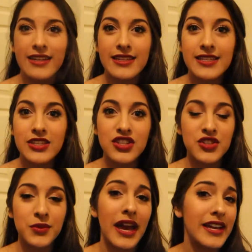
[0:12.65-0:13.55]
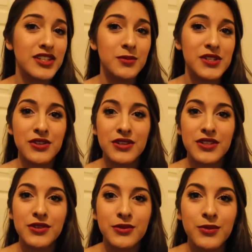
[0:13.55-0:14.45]
This is just what I do, but you can
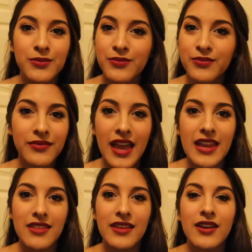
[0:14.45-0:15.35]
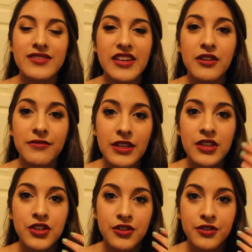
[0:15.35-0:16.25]
do anything else that'll fit
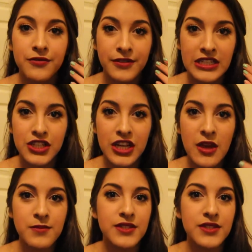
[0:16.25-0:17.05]
your face shape.